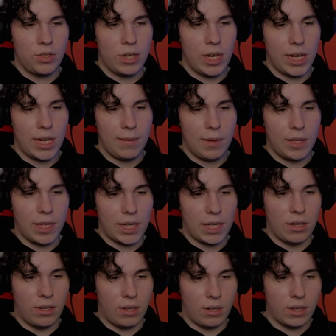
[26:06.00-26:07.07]
Dragging him out like a
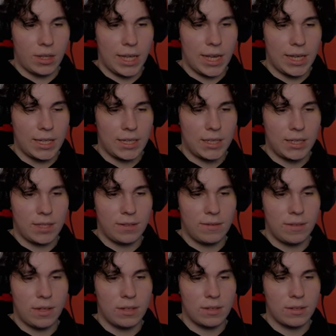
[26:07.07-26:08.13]
dog. That's
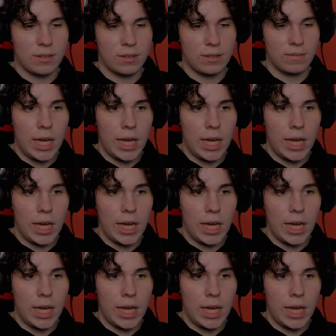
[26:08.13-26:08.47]
fucked.